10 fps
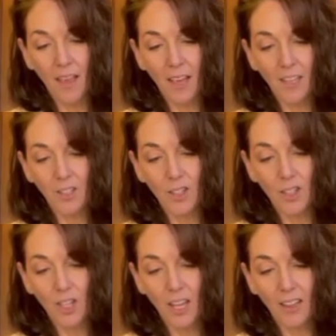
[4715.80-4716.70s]
and
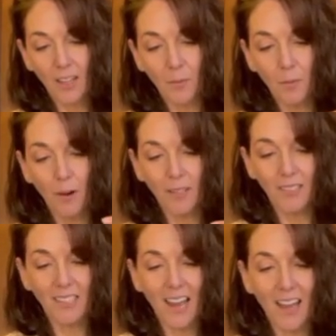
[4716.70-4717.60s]
gently
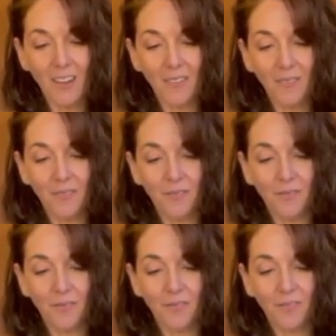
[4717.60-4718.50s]
press down
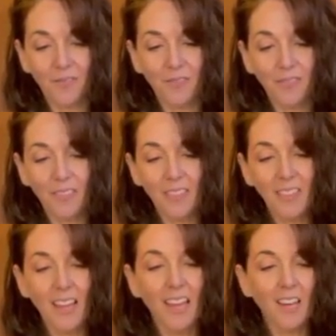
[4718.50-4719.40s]

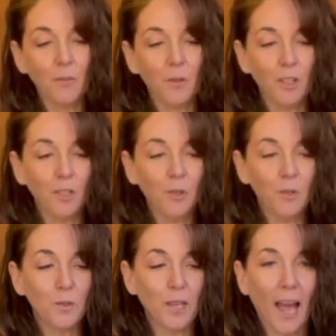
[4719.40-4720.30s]
and it will
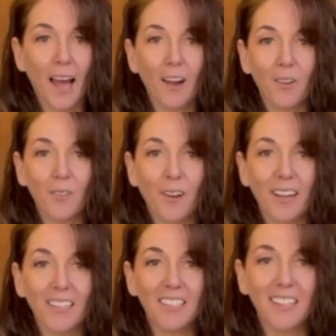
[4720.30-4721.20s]
ooze out
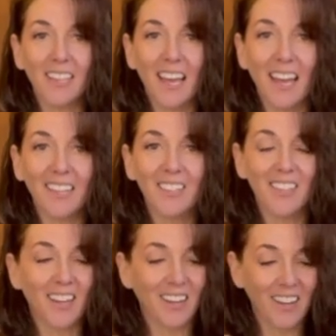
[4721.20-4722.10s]
right to the edge
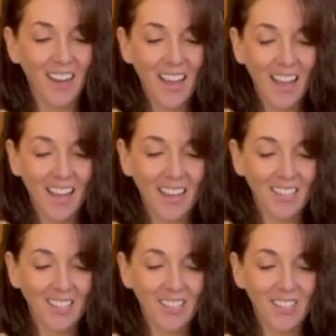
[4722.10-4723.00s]
there and
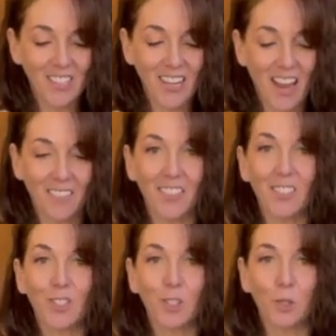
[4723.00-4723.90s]
you just have a
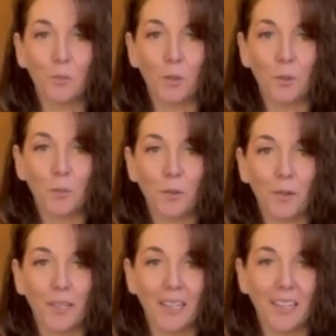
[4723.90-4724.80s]
super
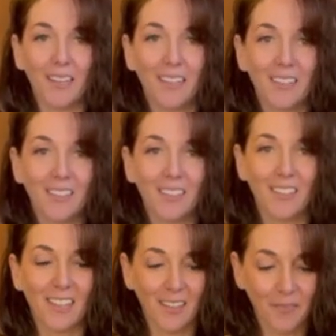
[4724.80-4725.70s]
pretty
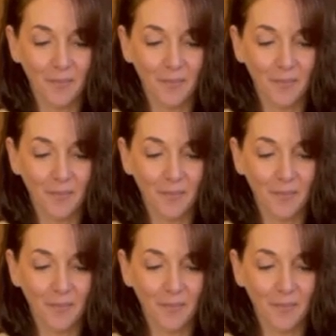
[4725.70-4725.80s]
cookie.